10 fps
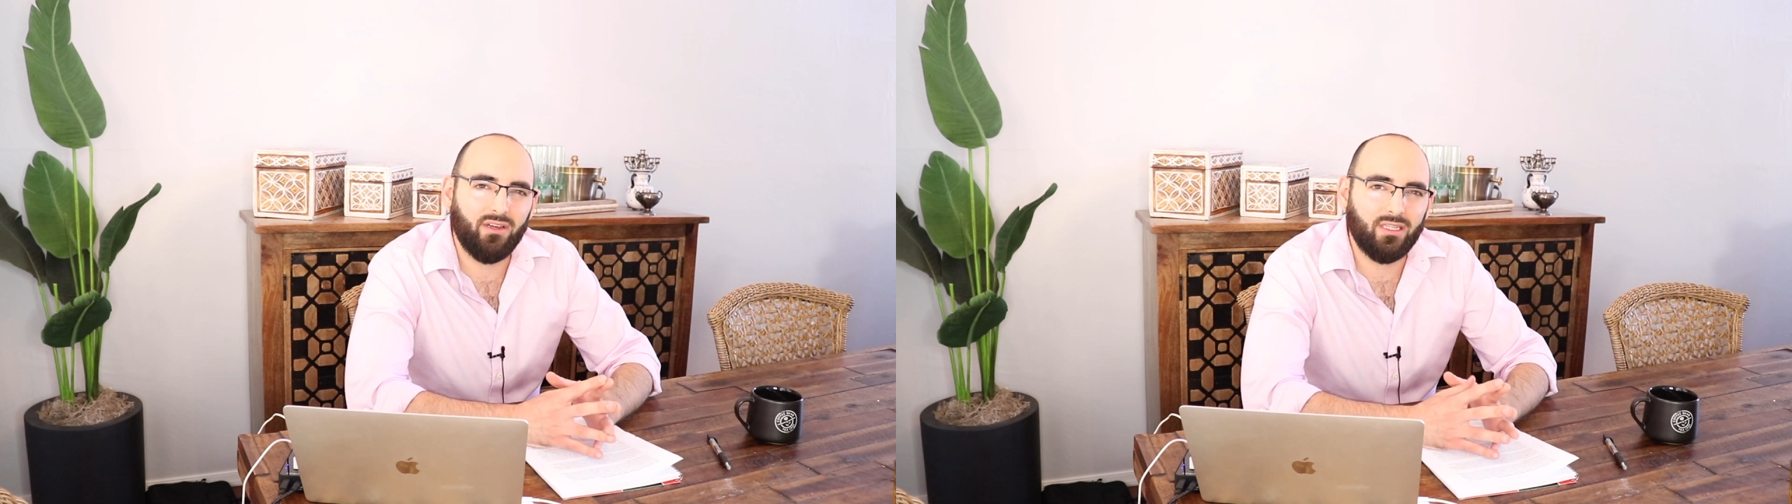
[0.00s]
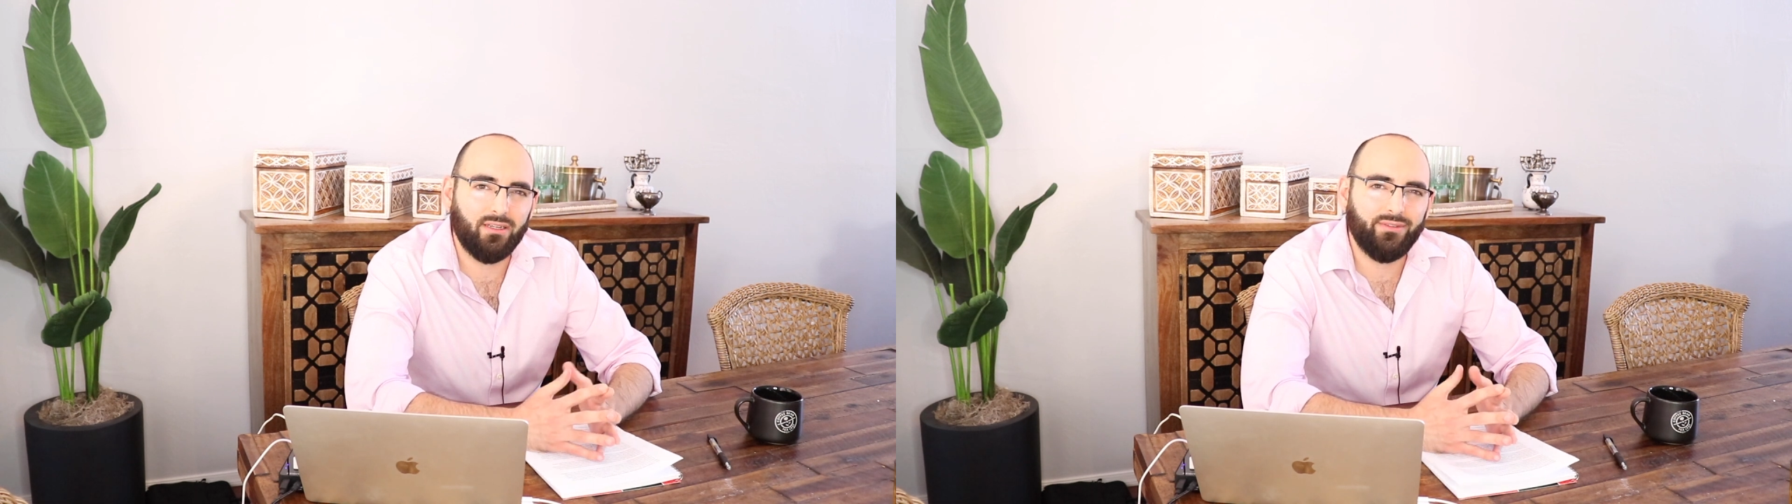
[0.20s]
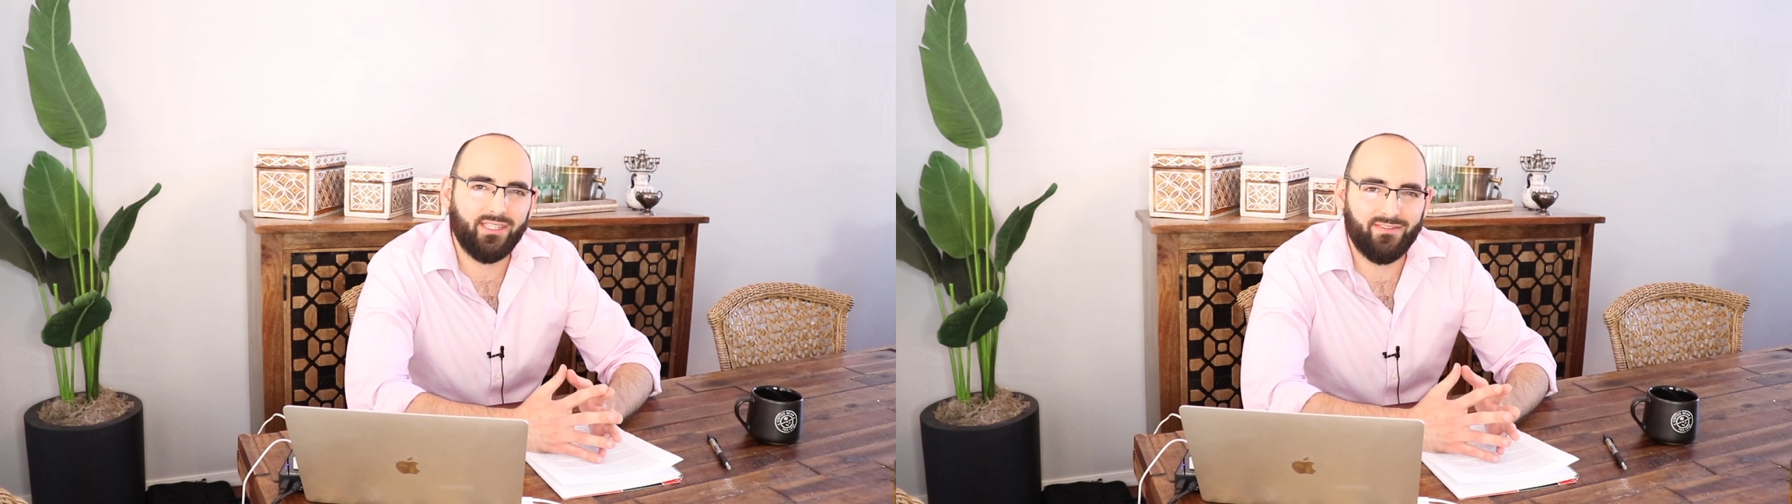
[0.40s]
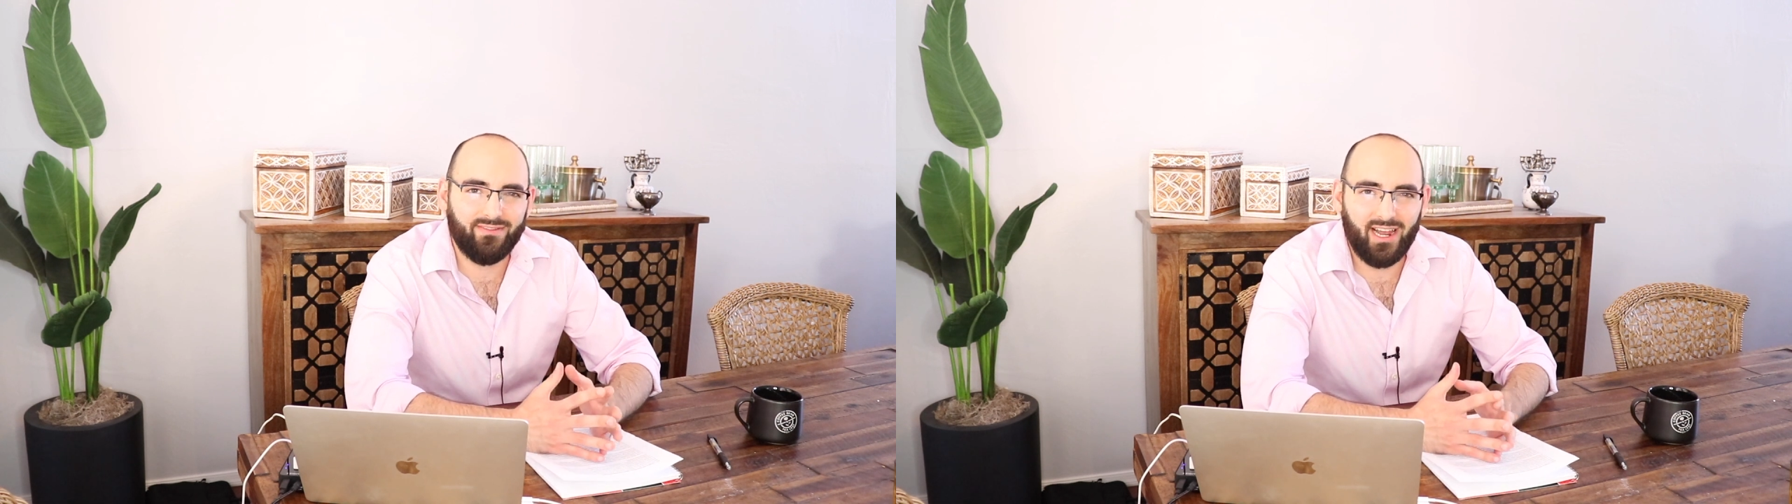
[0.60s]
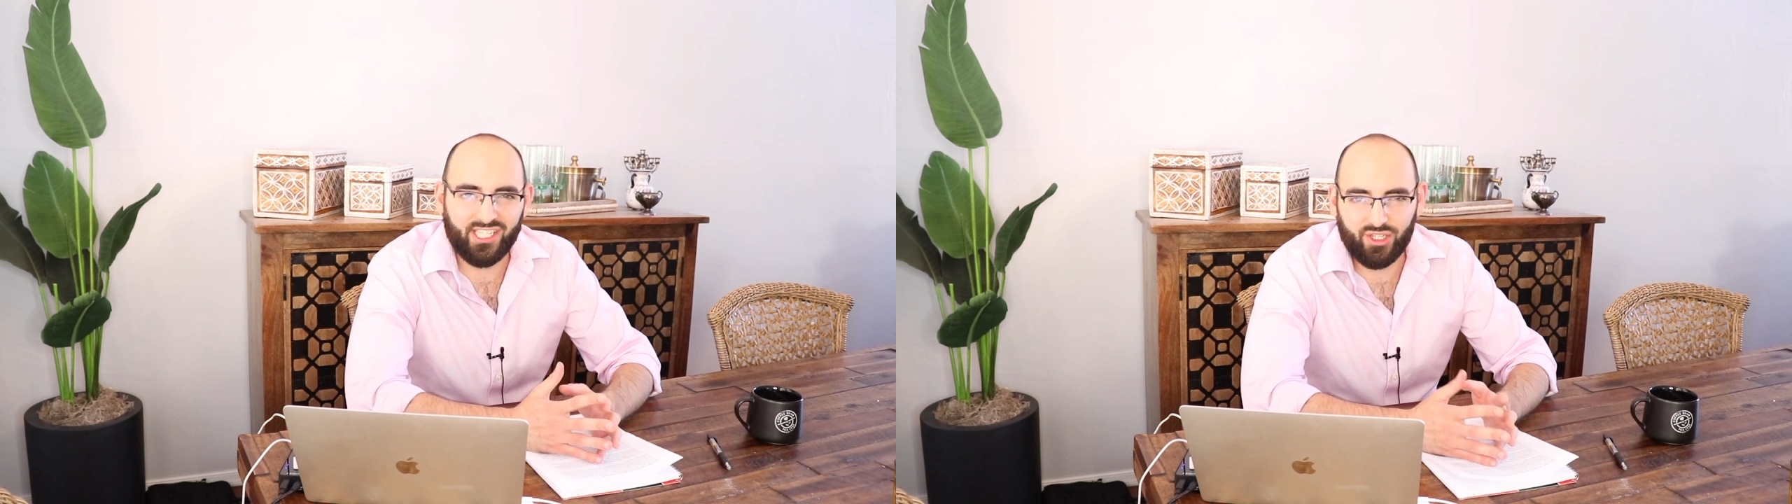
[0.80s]
a clearly
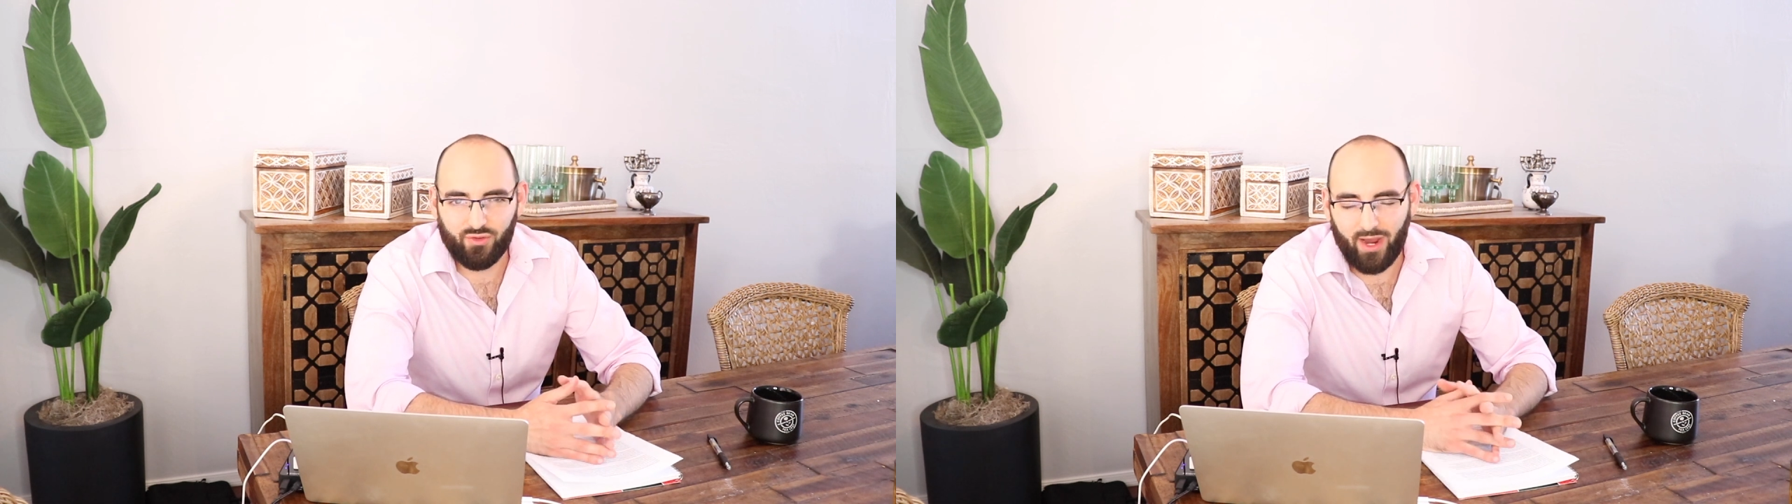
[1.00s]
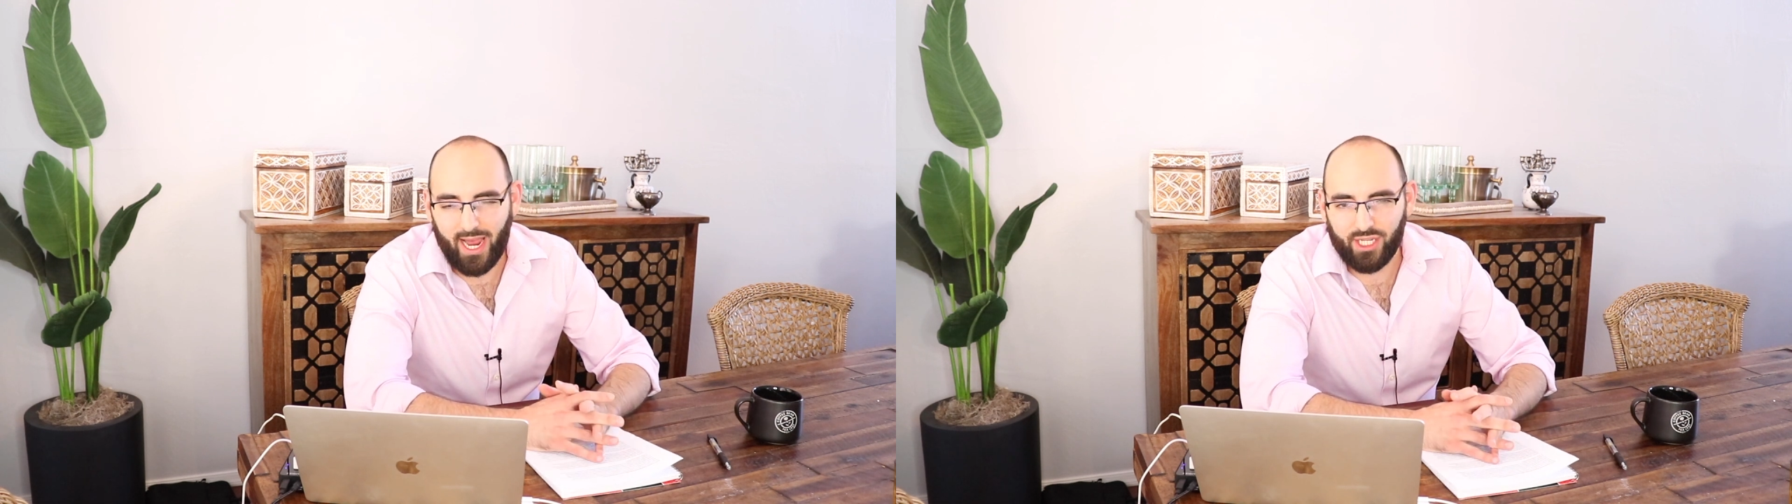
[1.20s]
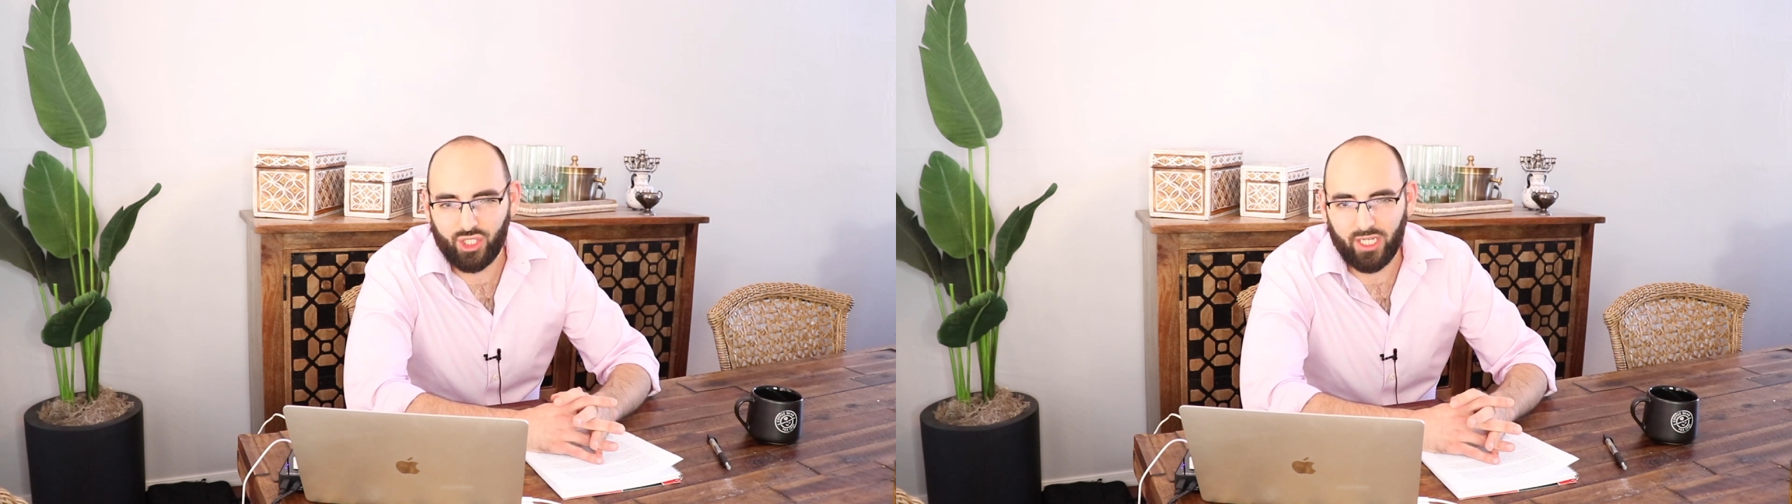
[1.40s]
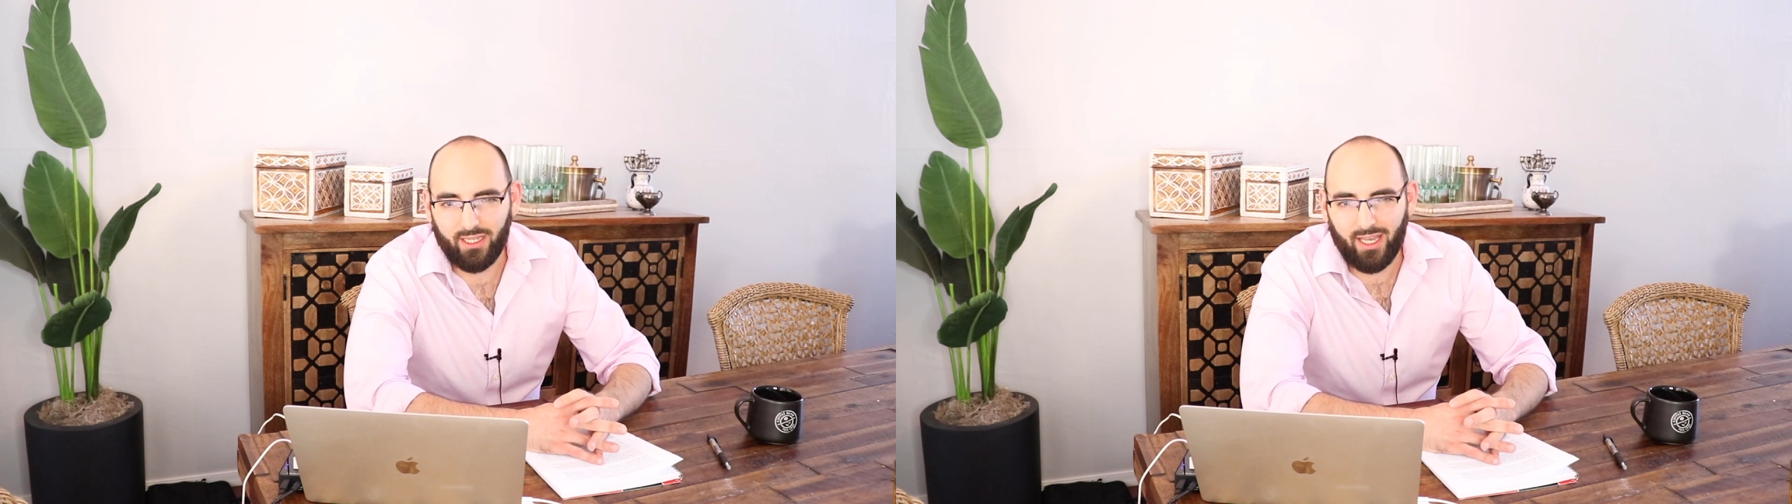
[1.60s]
defined strategy.